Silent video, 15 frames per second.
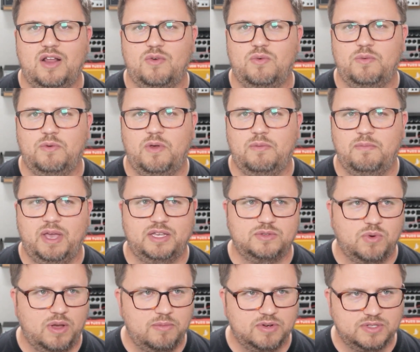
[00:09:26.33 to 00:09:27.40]
It, it, makes
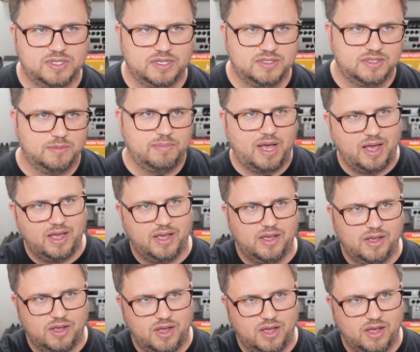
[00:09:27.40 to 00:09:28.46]
way more sense to buy a,
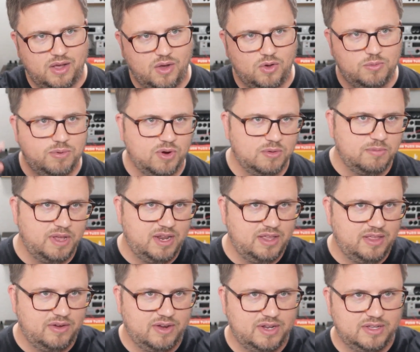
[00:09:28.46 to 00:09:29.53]
a Oakboard Mini.
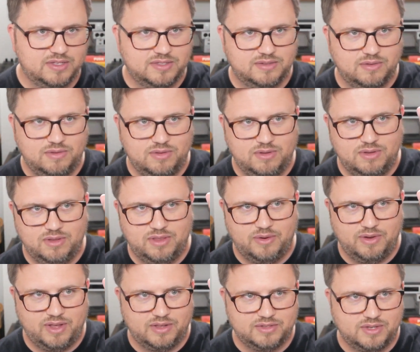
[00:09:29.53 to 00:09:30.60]
There it is. Ooh, there
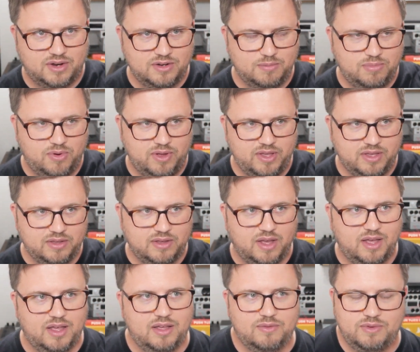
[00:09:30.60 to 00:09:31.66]
we go. It's hard to point
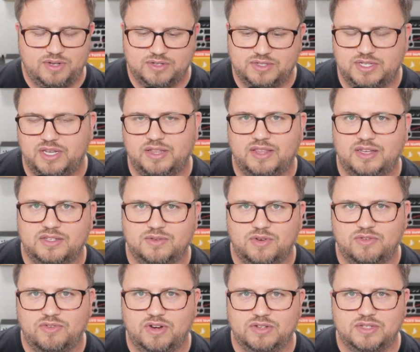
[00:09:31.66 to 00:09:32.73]
uh, when you're seeing things in
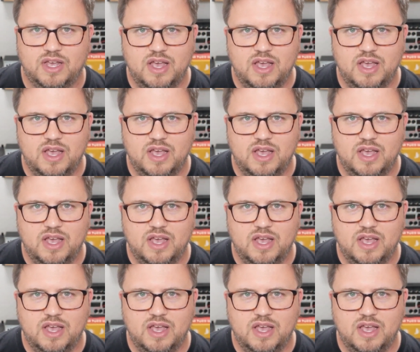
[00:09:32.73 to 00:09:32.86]
reverse.